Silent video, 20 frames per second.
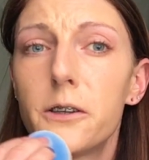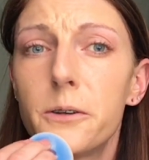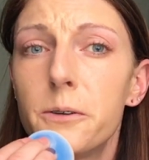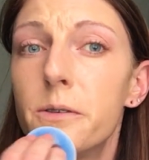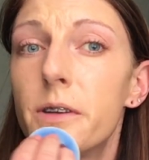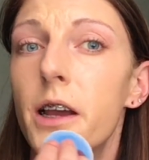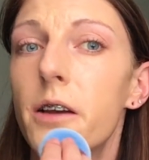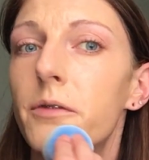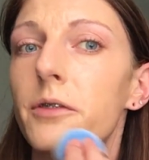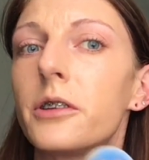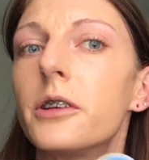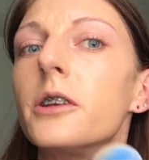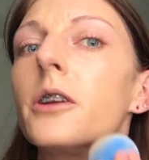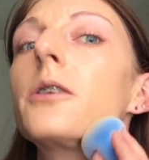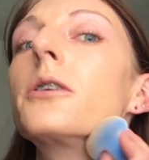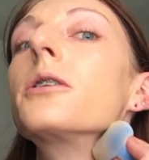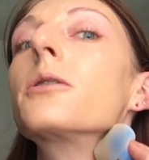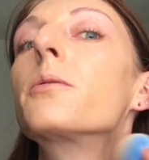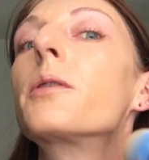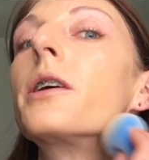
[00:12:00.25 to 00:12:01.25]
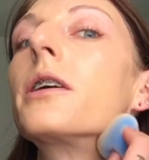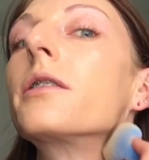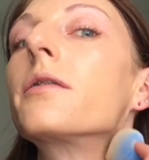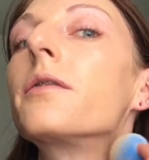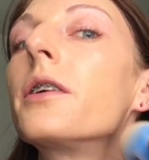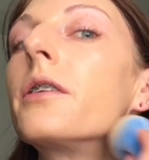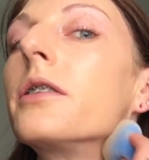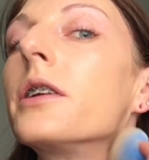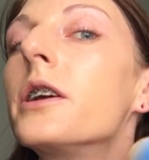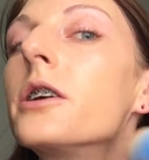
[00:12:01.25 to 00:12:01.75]
you definitely know you're wearing
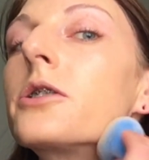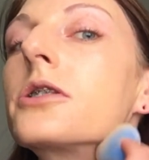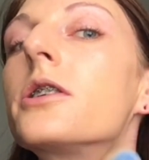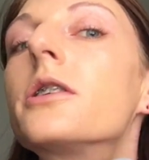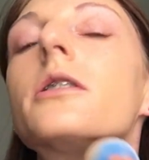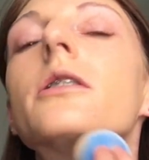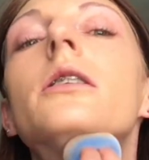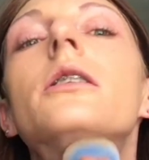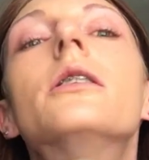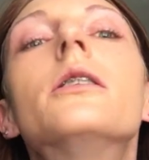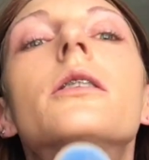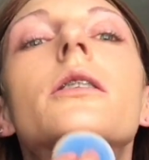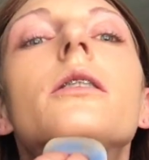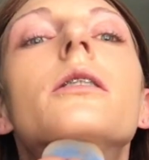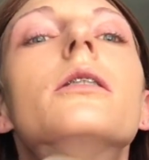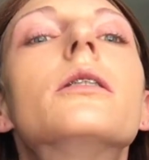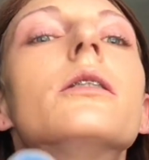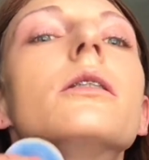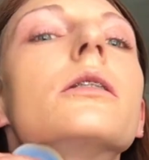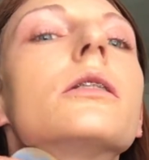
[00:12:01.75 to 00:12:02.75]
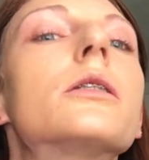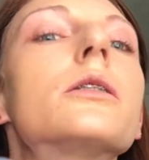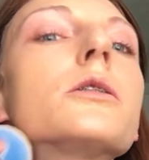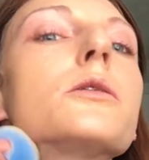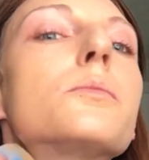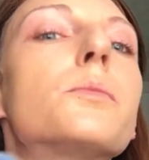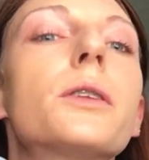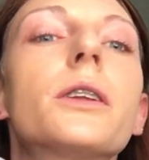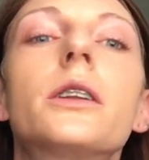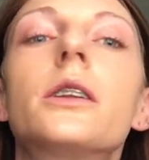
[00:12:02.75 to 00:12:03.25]
foundation.
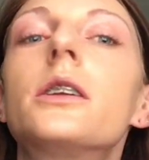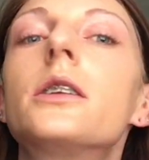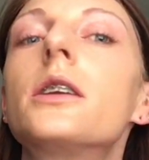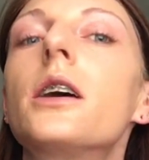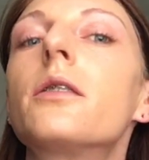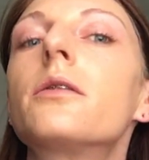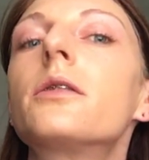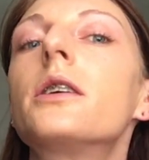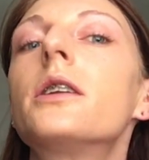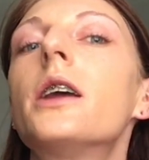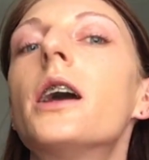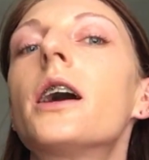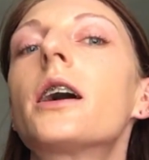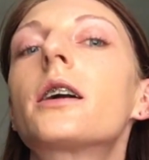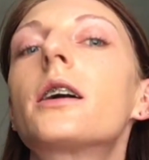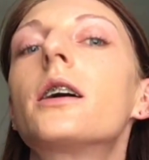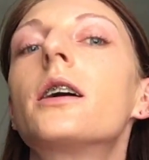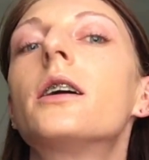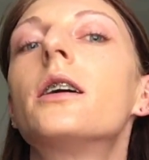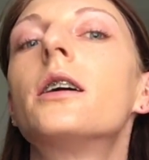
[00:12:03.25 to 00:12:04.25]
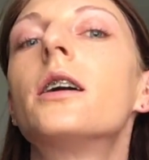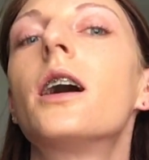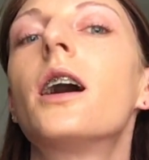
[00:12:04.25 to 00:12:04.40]
Let's blend it down the neck.